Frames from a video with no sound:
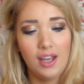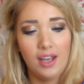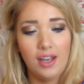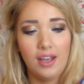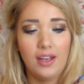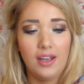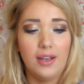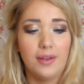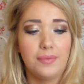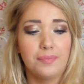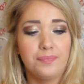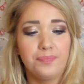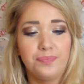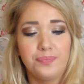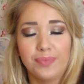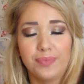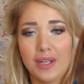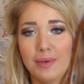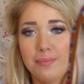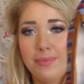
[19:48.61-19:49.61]

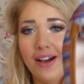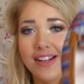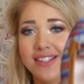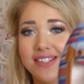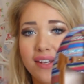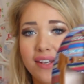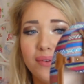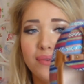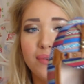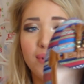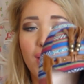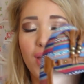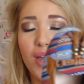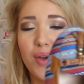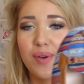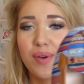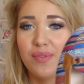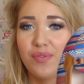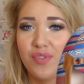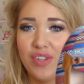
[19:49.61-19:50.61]
but I don't
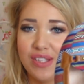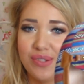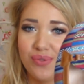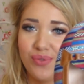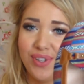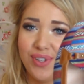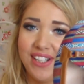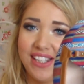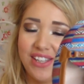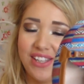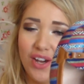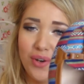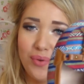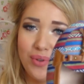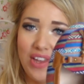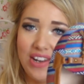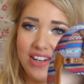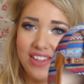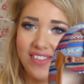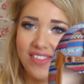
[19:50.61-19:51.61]
know if these really go with
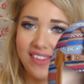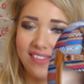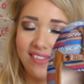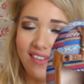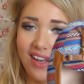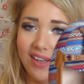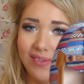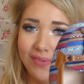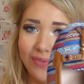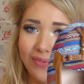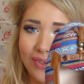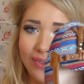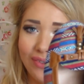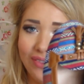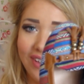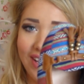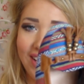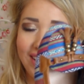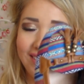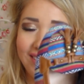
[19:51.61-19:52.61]
anything that
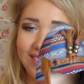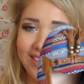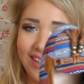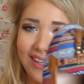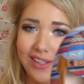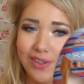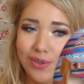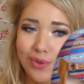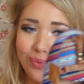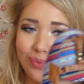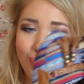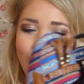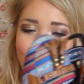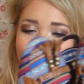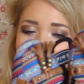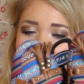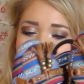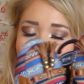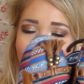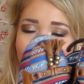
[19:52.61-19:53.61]
I could
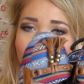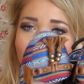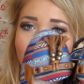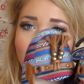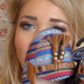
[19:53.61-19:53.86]
wear.